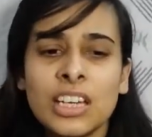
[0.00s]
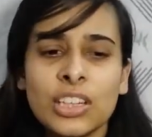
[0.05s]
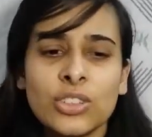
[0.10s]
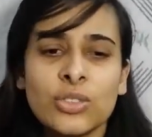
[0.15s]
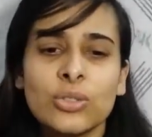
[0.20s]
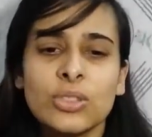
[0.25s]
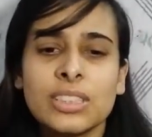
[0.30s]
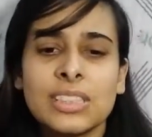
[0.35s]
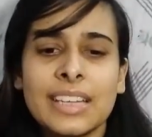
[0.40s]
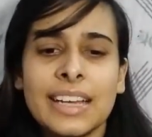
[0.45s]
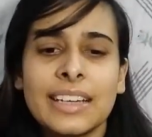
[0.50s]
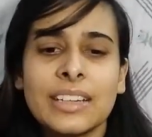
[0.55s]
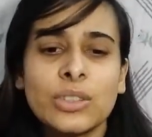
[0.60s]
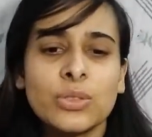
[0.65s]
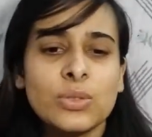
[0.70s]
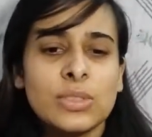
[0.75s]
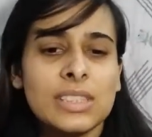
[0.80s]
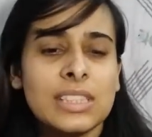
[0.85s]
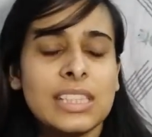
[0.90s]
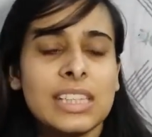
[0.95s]
It's like
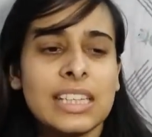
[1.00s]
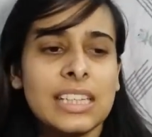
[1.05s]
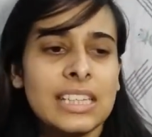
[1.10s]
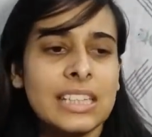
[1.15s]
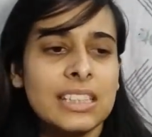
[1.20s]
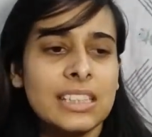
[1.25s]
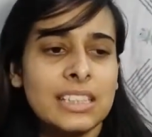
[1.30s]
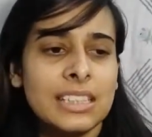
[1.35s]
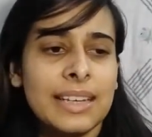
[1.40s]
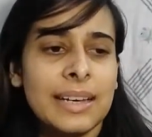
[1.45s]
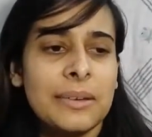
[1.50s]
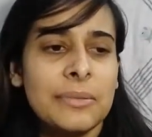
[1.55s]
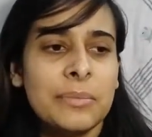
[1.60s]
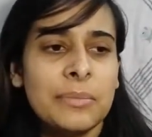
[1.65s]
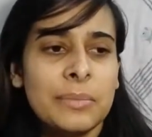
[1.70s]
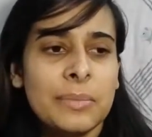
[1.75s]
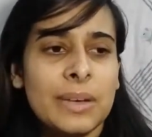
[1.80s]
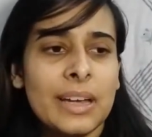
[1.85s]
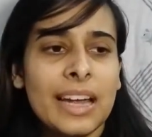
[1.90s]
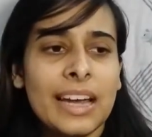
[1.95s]
you see
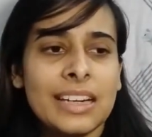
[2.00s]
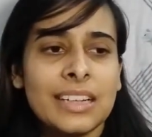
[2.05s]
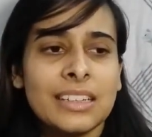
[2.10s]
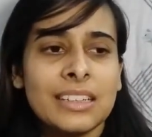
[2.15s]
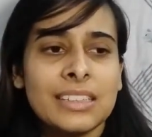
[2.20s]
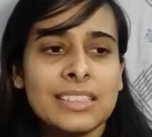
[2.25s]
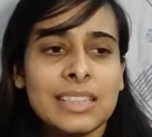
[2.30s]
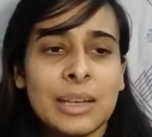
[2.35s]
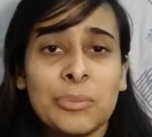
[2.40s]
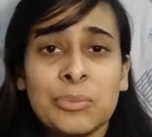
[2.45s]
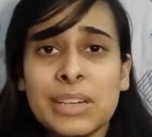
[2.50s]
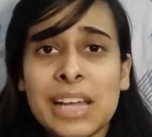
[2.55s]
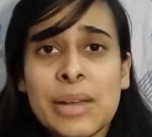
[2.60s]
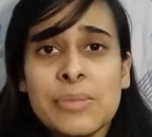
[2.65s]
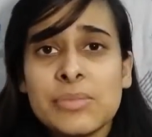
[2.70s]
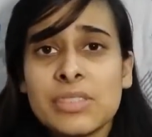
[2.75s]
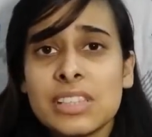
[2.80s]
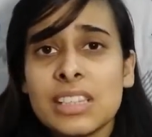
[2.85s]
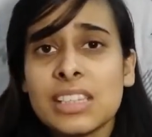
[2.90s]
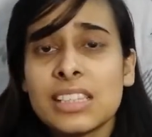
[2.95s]
them and
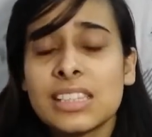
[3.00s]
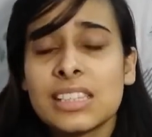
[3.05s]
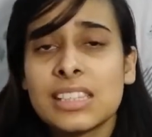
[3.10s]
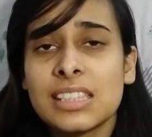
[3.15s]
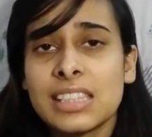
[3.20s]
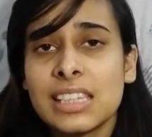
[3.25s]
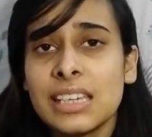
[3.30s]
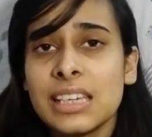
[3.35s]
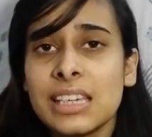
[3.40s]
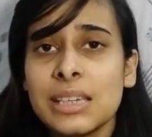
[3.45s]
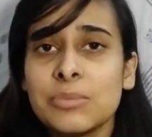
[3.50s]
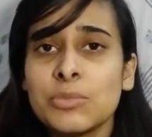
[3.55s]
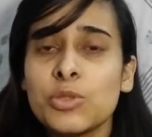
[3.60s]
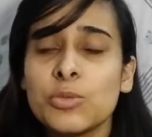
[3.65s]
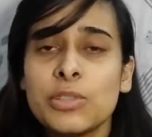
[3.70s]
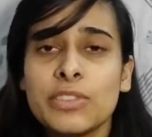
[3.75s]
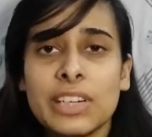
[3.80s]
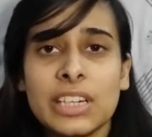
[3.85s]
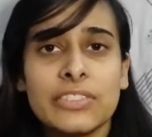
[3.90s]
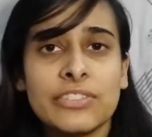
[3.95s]
sometimes they seem
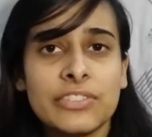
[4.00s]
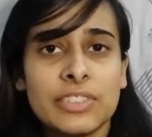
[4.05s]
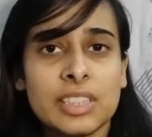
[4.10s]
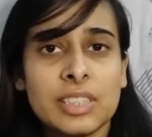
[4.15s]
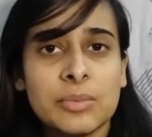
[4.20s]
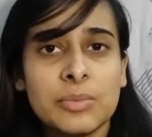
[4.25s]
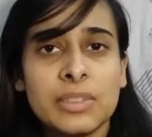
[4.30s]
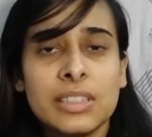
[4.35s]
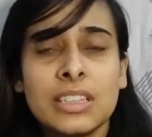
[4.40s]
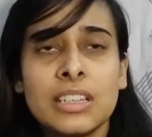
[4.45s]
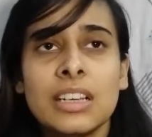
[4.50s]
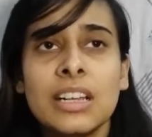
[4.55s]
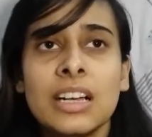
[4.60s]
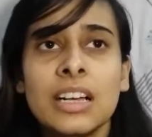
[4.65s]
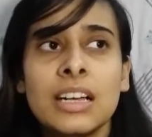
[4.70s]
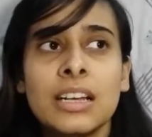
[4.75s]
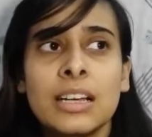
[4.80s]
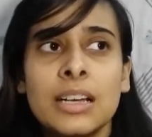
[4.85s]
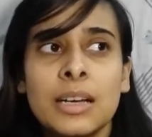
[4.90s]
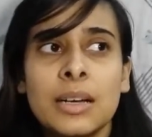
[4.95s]
to be very feasible,
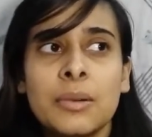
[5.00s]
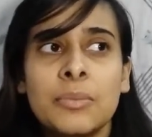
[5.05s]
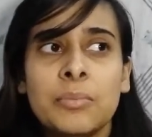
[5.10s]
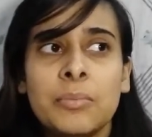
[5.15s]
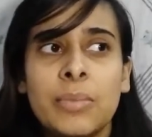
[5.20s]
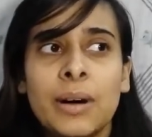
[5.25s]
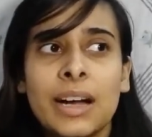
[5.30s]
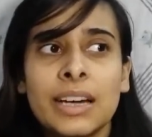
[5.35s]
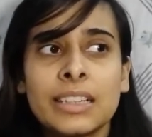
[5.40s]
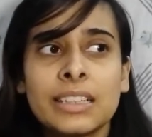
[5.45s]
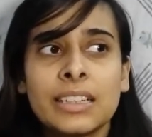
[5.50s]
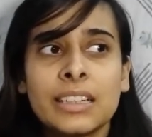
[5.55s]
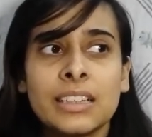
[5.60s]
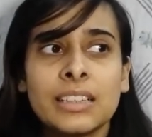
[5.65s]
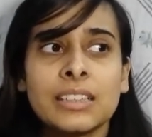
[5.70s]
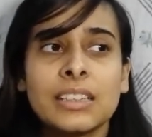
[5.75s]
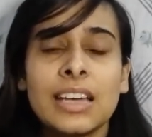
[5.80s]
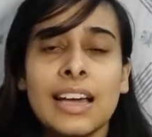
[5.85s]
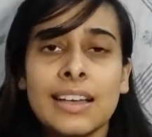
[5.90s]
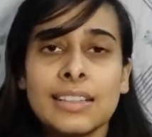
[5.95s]
but
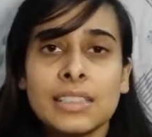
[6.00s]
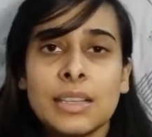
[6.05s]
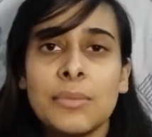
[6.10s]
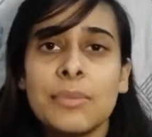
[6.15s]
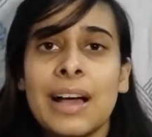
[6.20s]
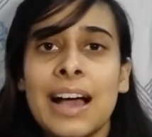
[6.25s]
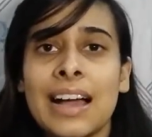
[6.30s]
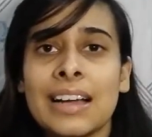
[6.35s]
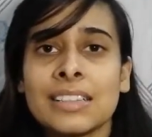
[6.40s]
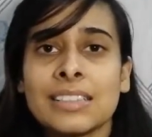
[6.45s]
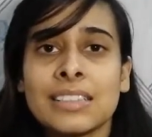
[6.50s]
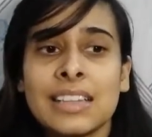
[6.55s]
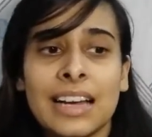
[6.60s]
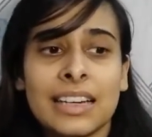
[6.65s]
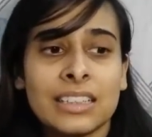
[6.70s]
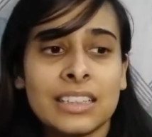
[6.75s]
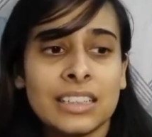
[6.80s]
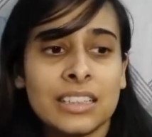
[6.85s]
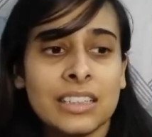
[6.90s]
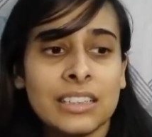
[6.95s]
there are some hacks
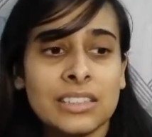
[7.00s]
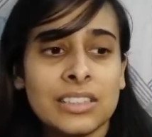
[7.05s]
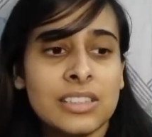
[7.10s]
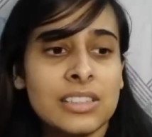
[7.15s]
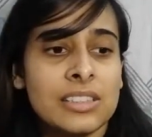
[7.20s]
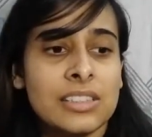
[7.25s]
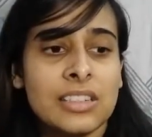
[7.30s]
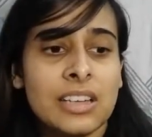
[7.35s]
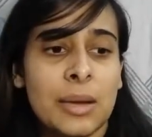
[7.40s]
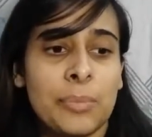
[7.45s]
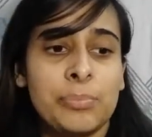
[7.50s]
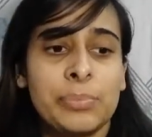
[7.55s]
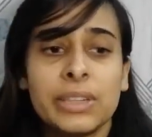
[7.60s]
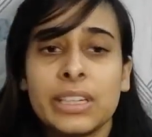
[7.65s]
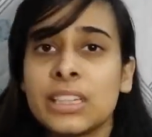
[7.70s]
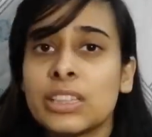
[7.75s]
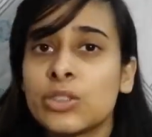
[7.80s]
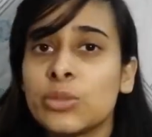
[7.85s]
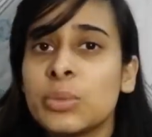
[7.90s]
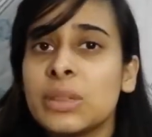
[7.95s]
that just
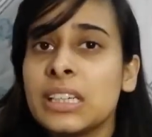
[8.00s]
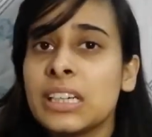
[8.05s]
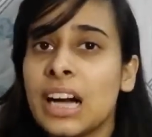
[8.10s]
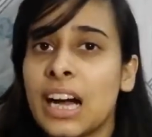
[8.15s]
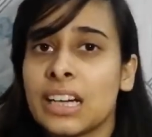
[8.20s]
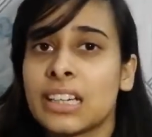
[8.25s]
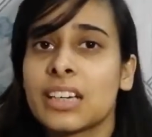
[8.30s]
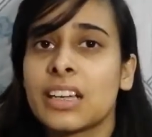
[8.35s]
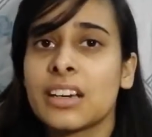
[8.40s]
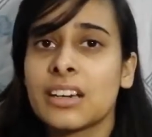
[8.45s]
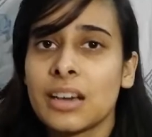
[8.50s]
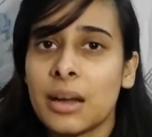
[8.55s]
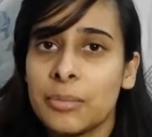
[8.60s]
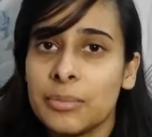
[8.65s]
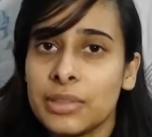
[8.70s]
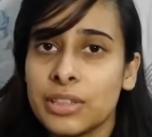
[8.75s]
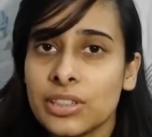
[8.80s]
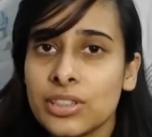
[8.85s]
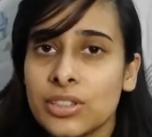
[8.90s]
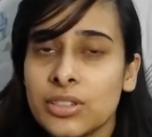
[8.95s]
appear to be utter
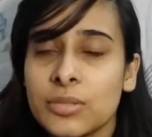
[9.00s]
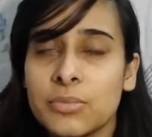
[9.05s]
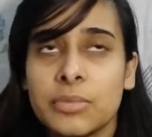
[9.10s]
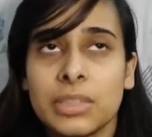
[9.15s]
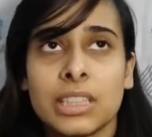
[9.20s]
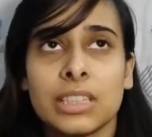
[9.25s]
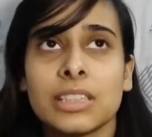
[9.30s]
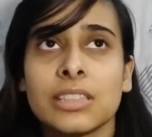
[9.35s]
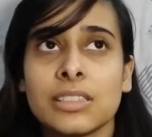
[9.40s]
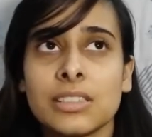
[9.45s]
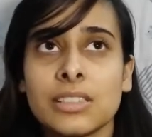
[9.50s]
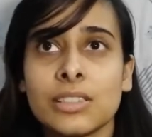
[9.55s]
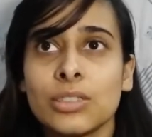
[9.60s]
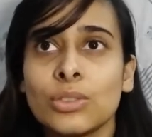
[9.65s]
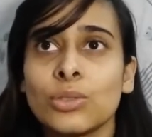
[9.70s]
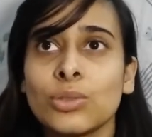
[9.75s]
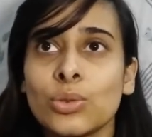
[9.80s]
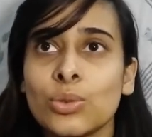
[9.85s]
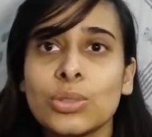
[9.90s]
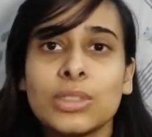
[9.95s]
rubbish because
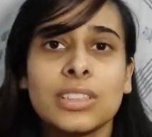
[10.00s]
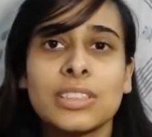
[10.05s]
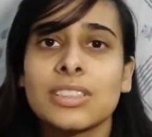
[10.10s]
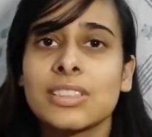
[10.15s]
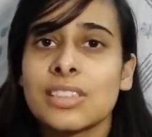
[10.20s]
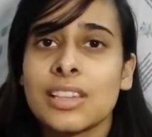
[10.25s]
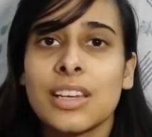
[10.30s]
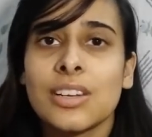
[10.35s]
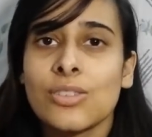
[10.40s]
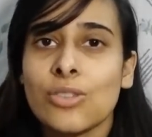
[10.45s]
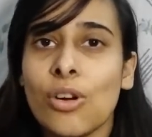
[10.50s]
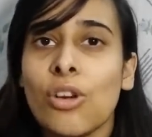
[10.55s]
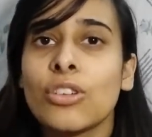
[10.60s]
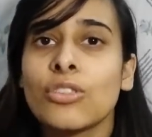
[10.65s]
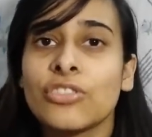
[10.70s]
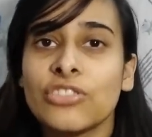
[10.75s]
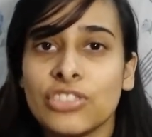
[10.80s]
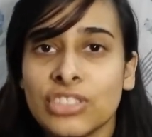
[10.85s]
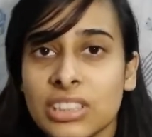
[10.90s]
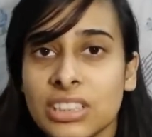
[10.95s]
they just
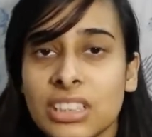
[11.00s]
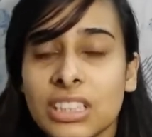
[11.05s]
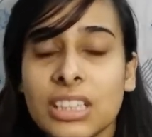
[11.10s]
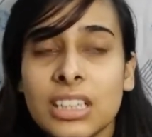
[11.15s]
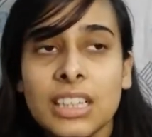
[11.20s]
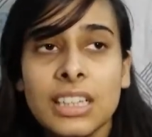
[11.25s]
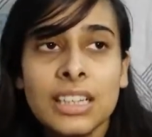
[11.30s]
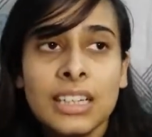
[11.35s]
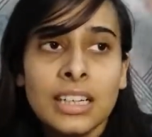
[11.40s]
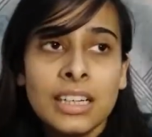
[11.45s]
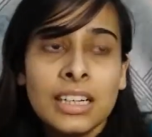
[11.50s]
cannot work.